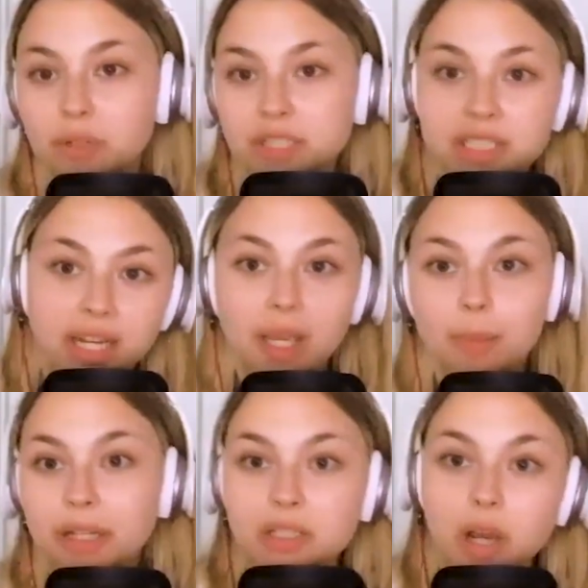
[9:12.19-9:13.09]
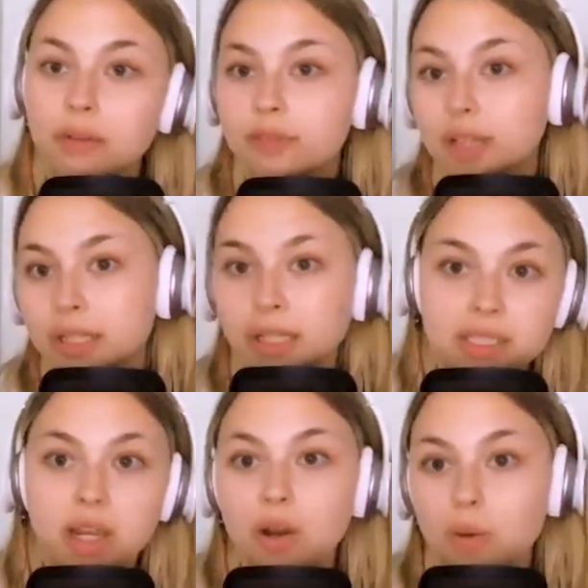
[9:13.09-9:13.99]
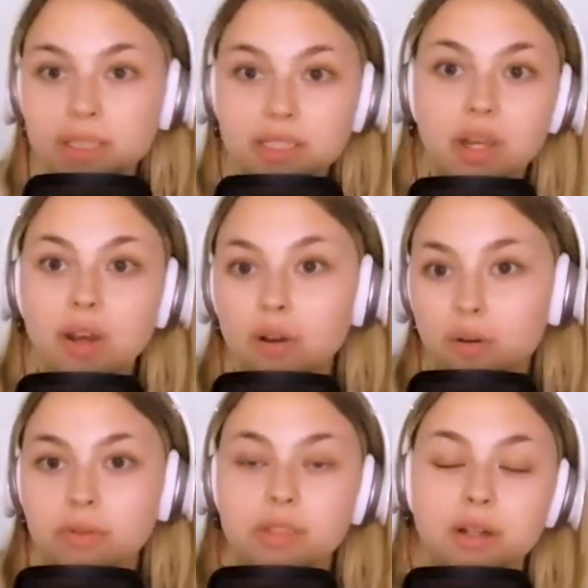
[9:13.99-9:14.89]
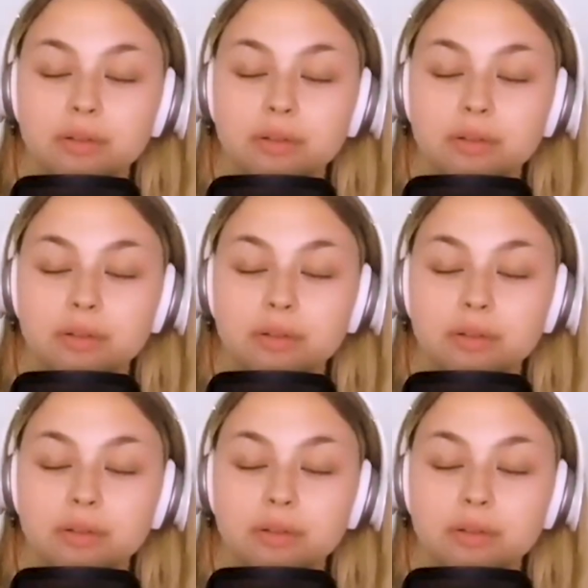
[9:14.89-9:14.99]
We're just going to get picked off. Like, let's go. So.